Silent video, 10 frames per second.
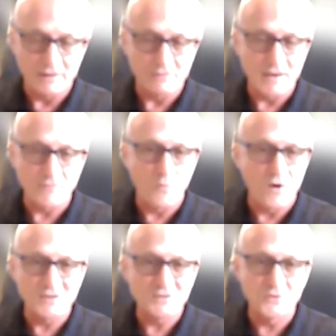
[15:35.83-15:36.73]
level
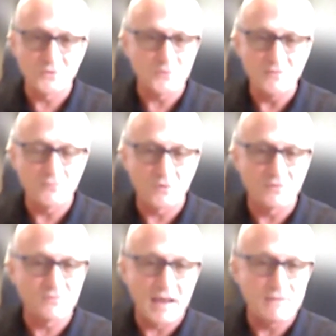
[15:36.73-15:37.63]
1, 2, 3,
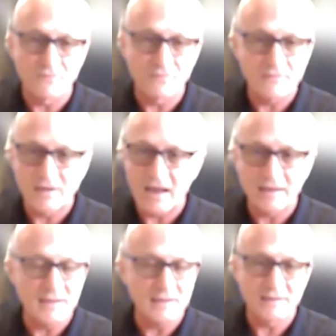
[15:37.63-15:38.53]
4, or 5
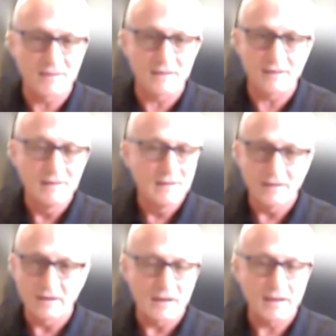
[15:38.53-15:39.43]
guy, he can cut
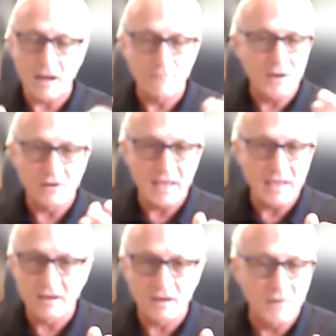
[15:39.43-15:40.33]
a compound
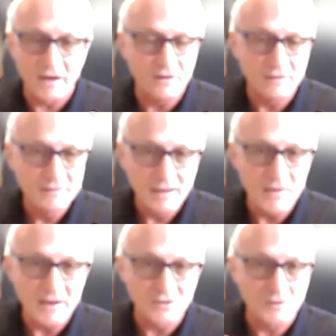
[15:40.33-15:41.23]
hang cut miter and
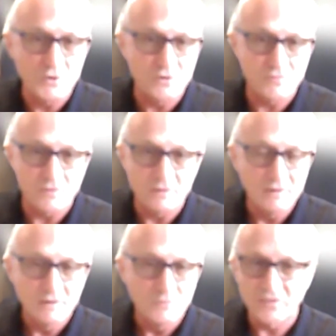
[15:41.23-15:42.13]
make it look beautiful
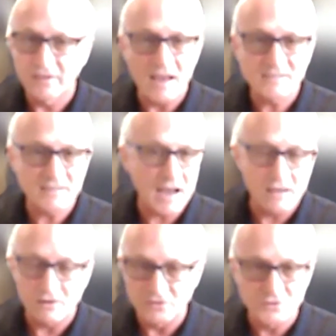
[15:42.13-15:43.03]
with
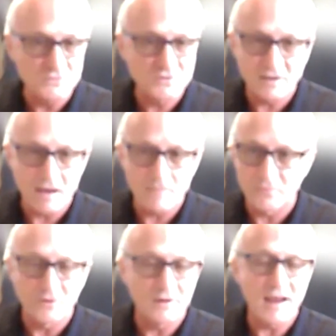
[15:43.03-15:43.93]
K-style or 2-step
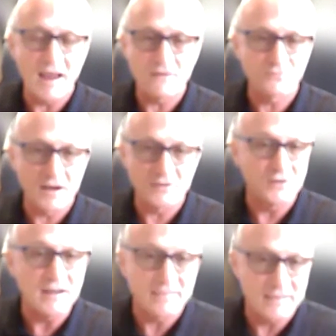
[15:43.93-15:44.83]
or half round
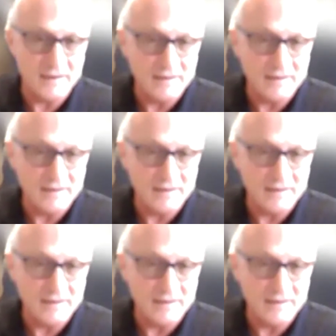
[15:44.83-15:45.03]
or anything.